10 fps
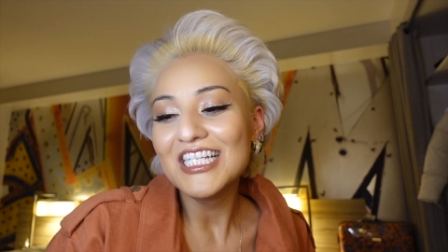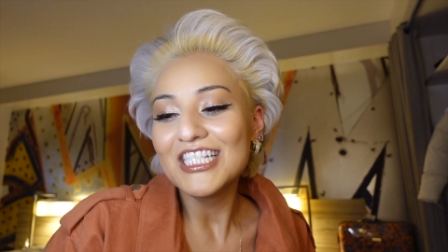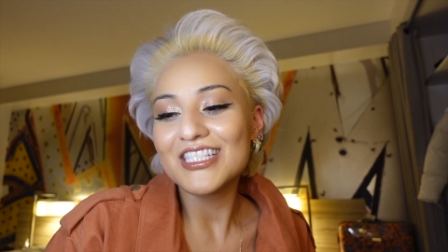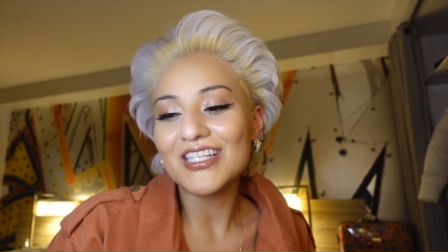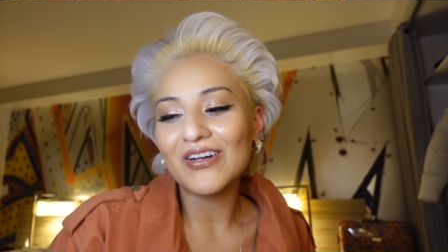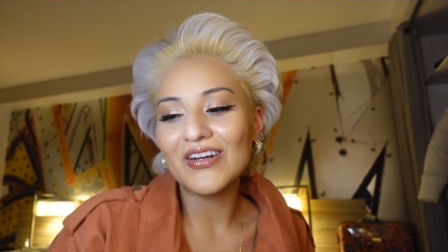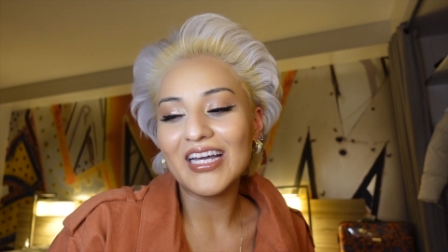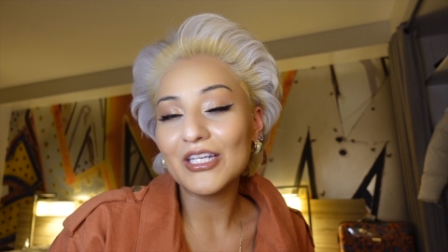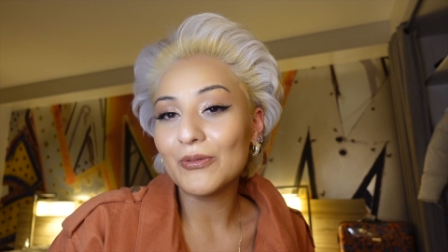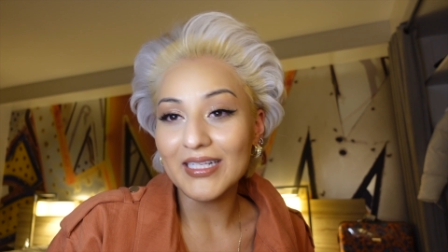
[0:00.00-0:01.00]
So
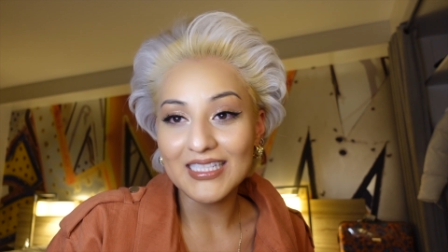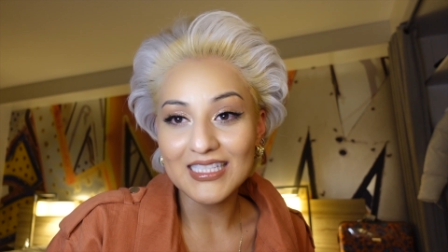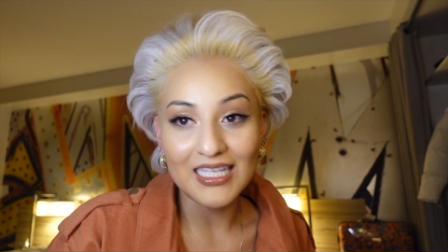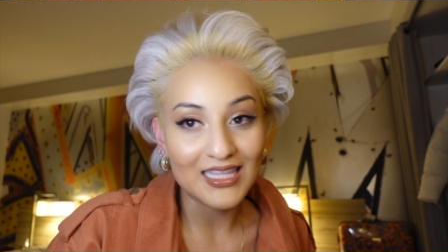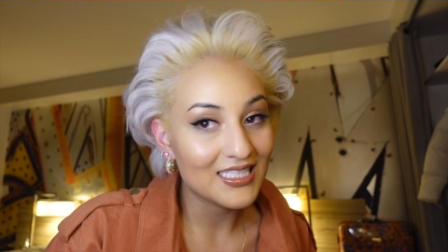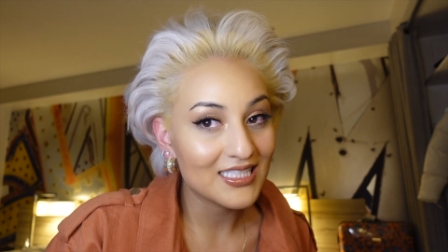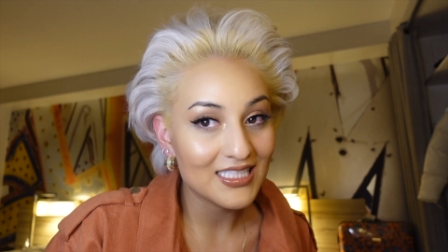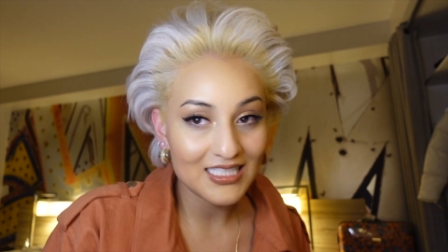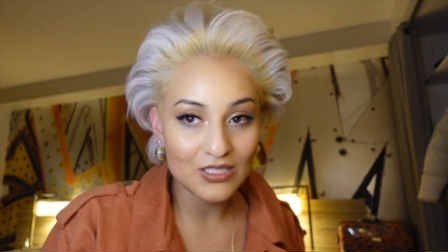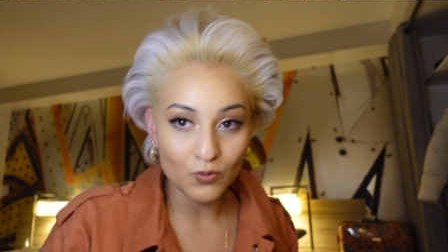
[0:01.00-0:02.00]
anyways, this
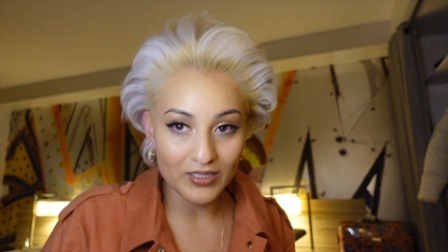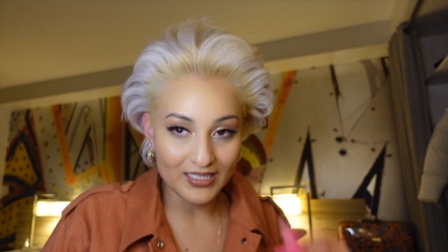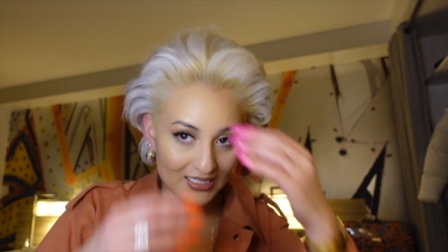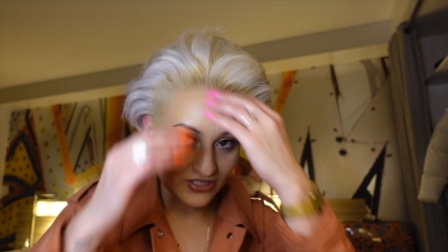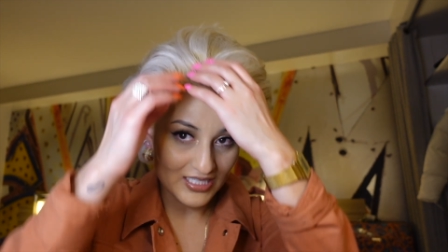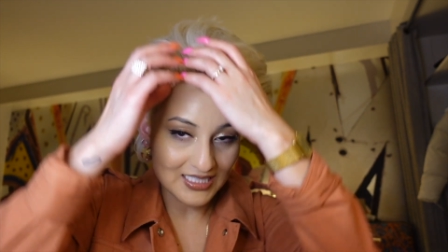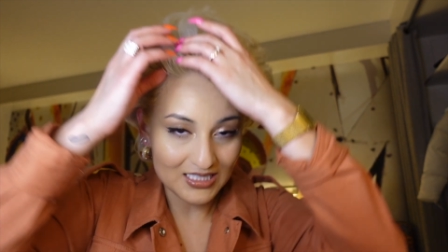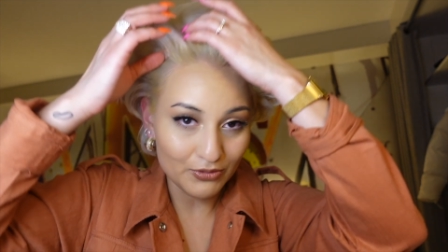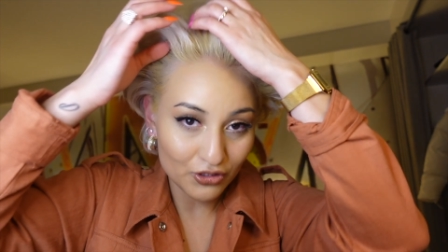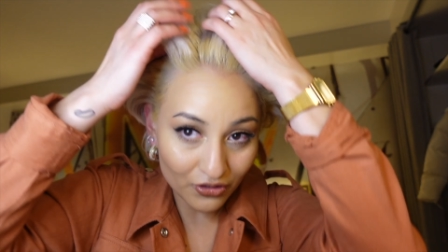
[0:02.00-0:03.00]
is what it is, you guys.
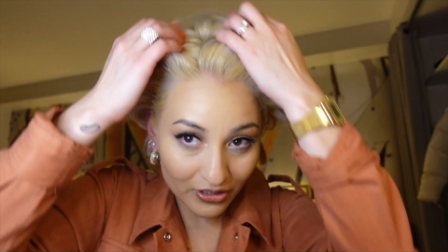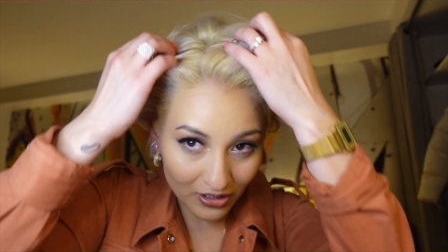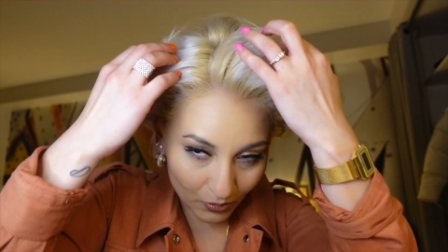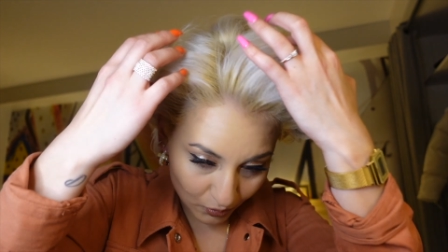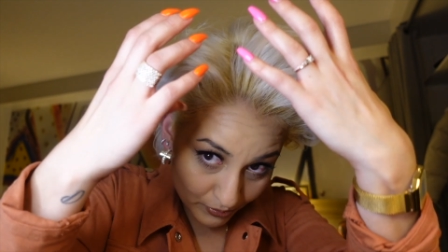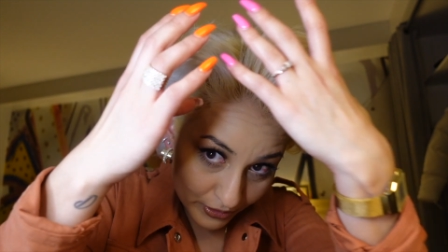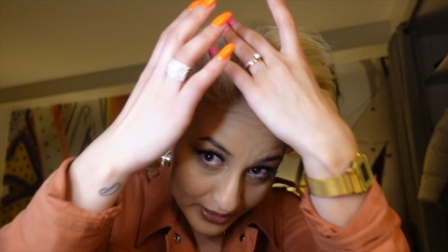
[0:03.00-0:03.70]
Let me show y'all one more